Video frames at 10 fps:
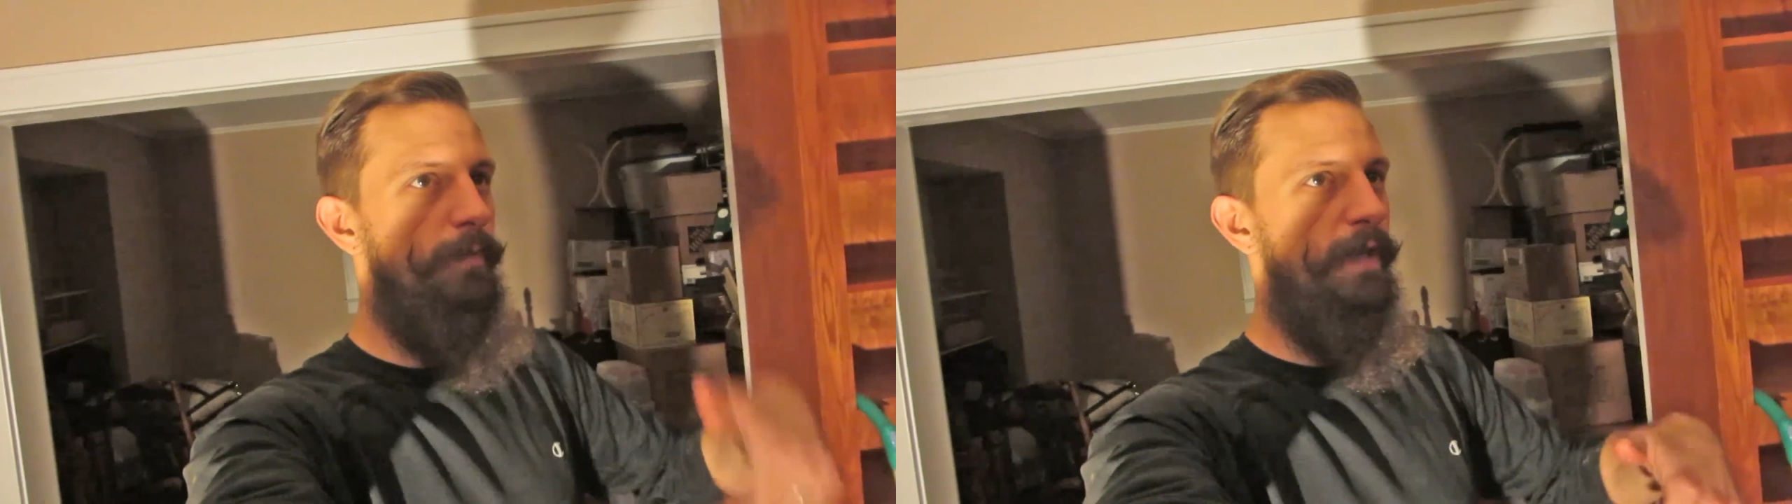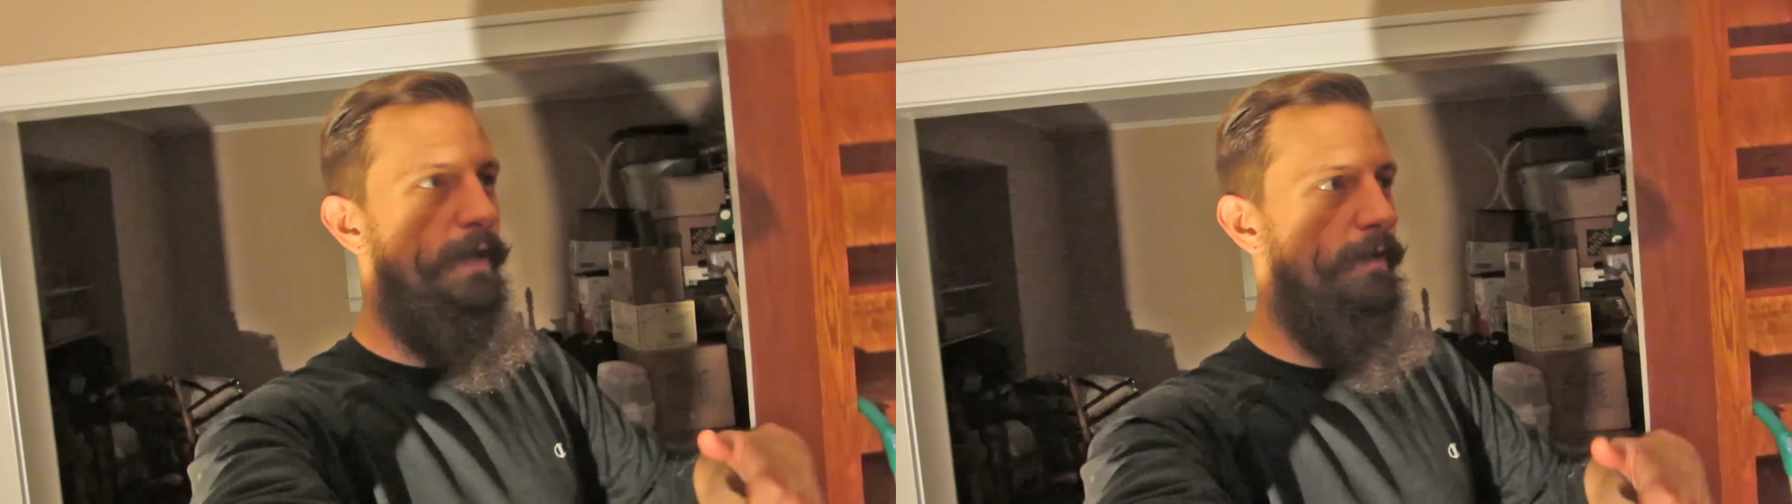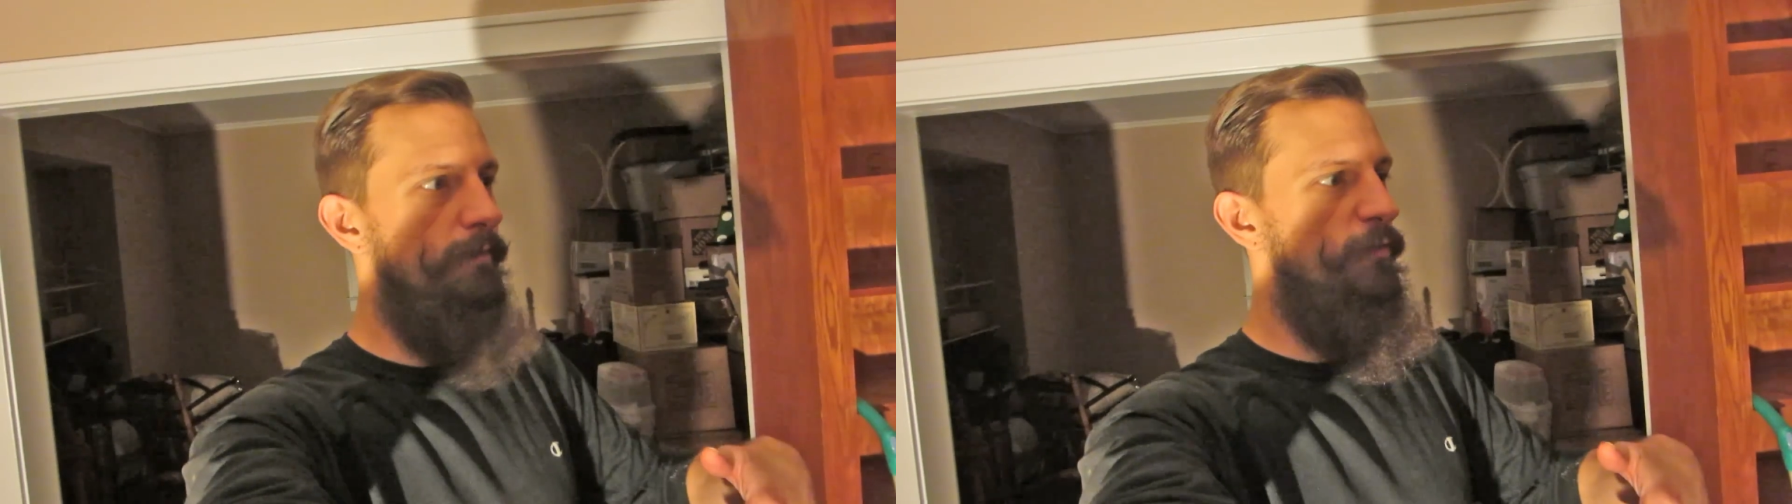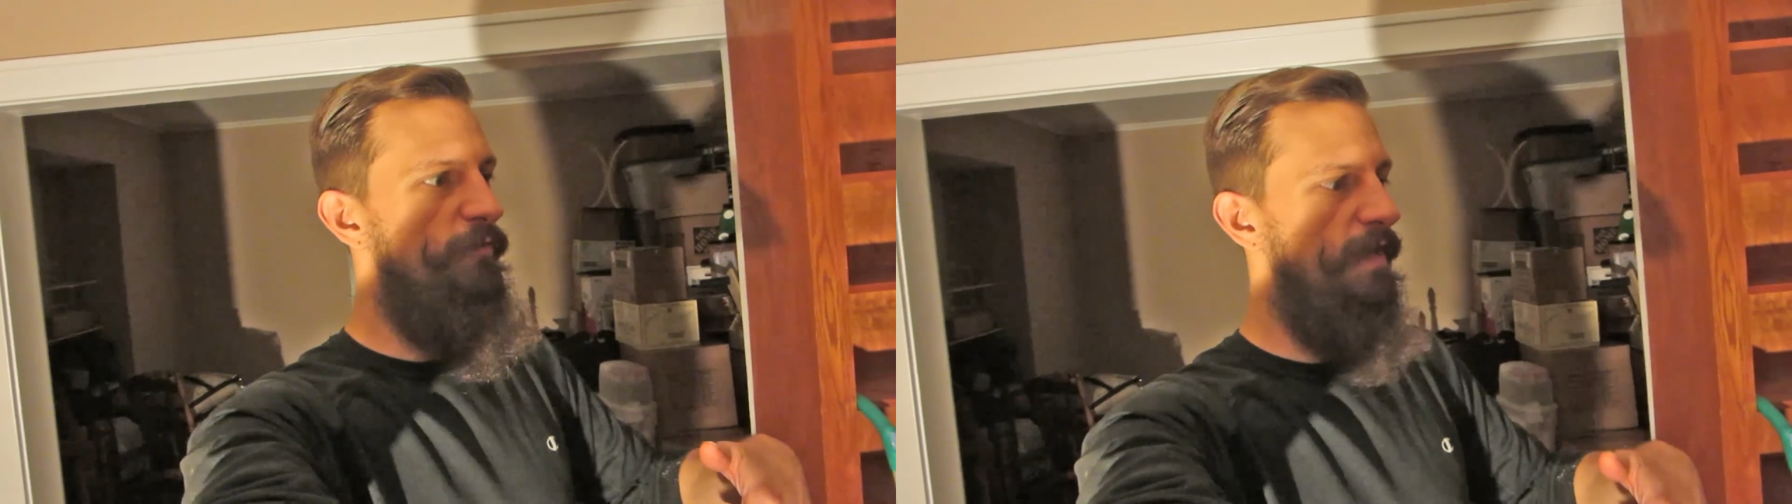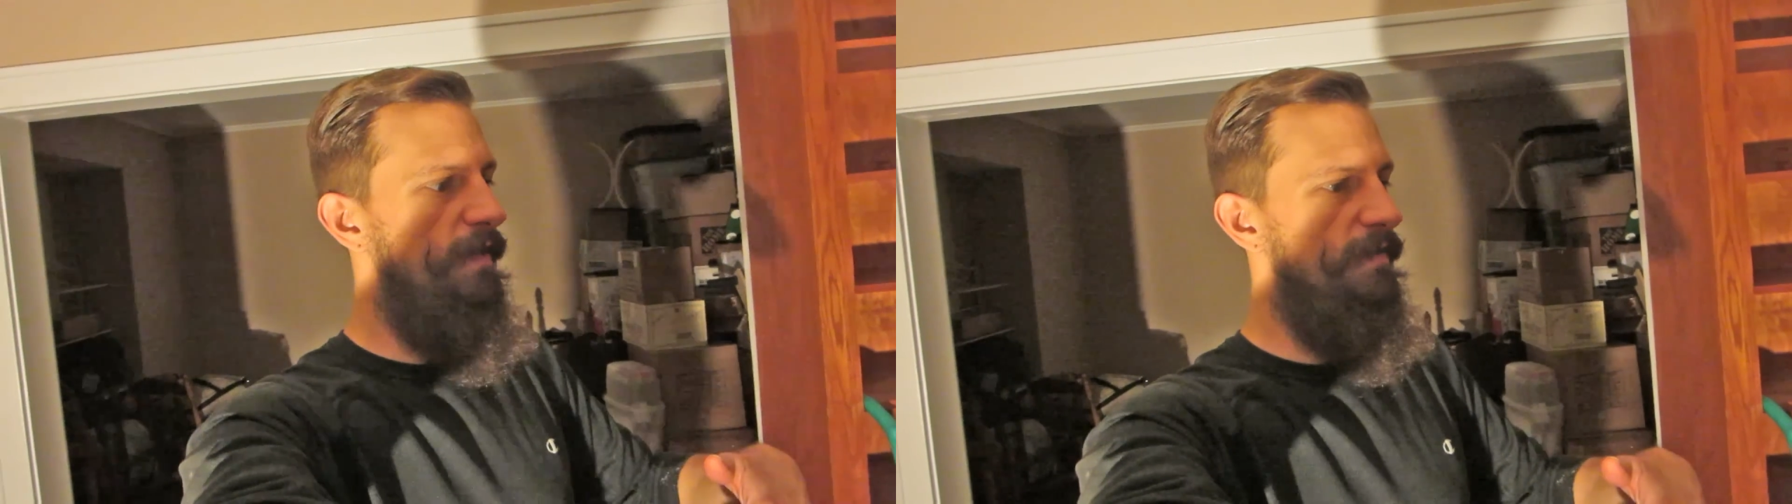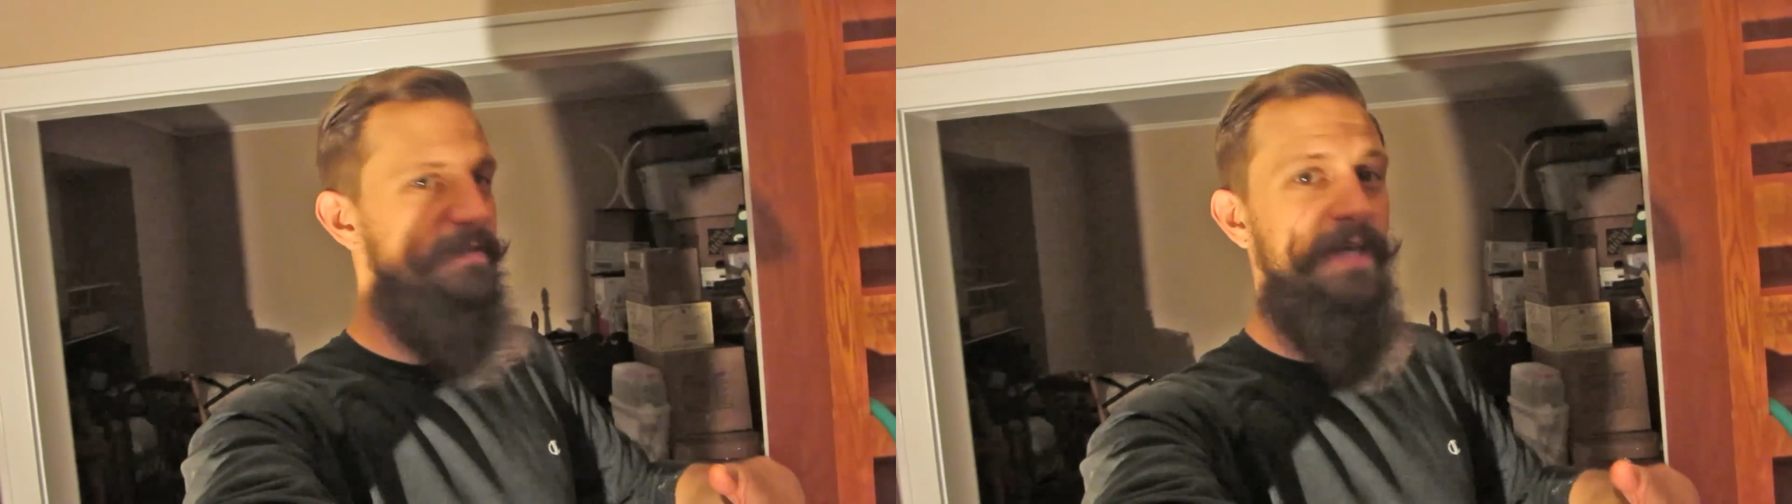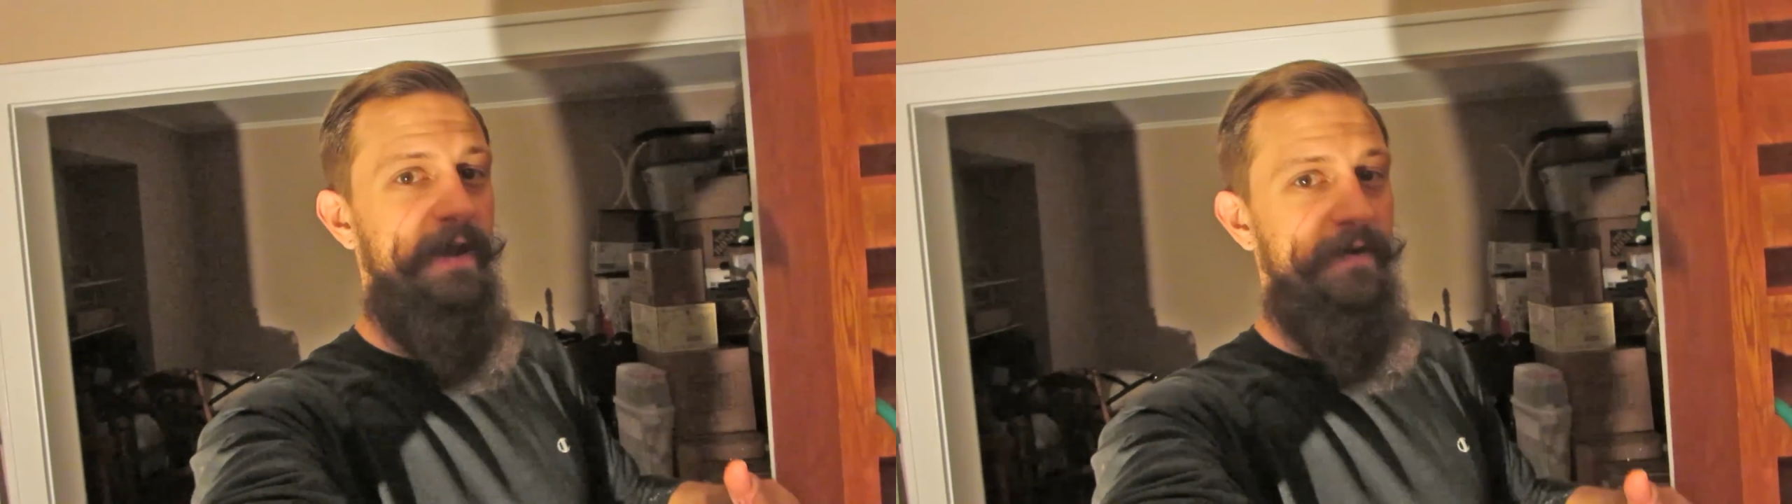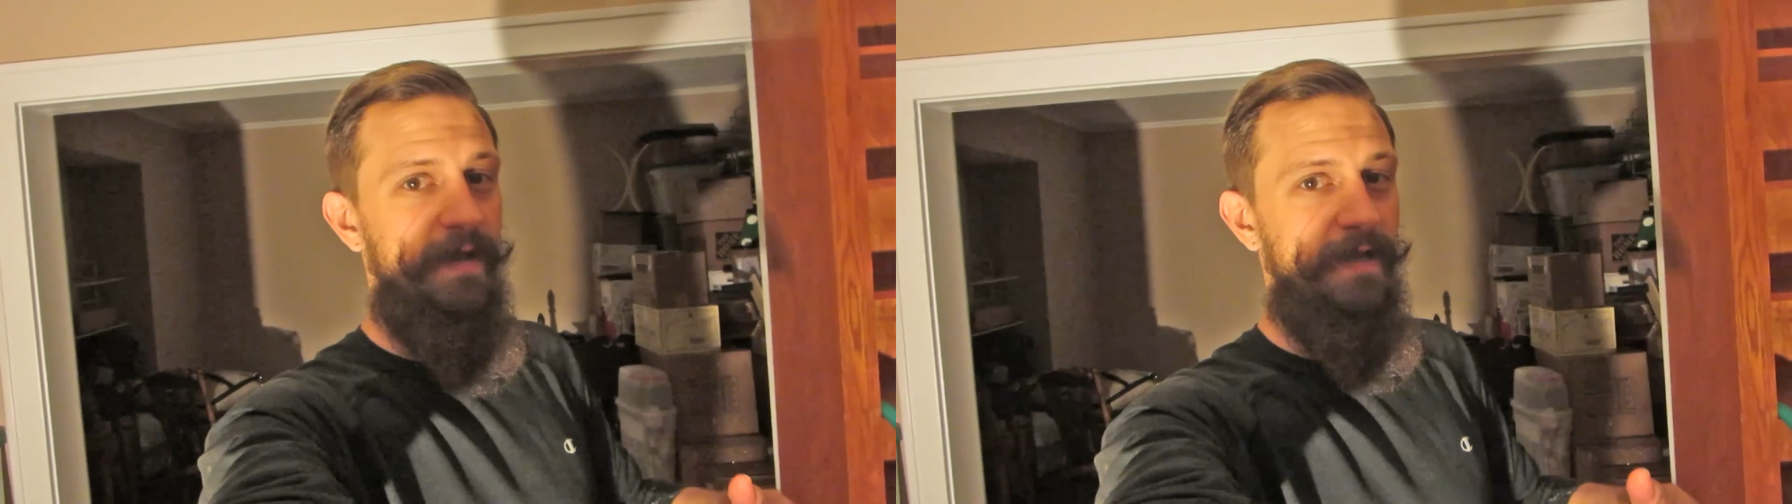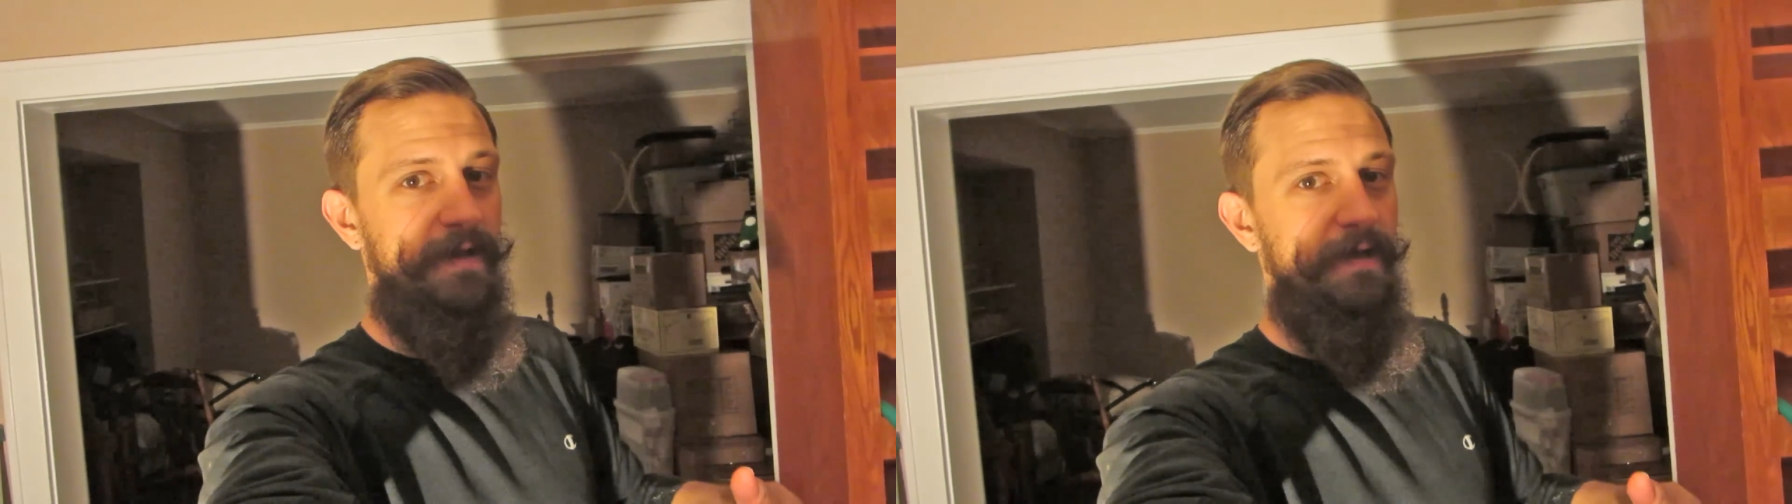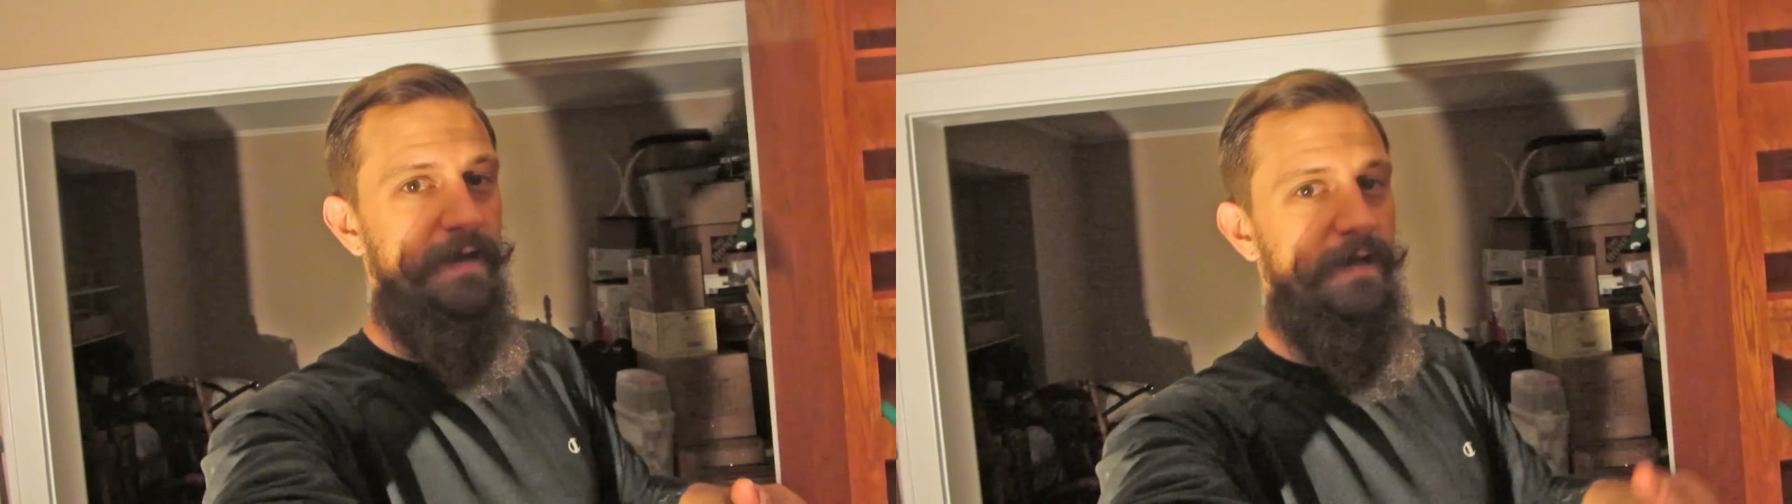planning on moving in on Saturday.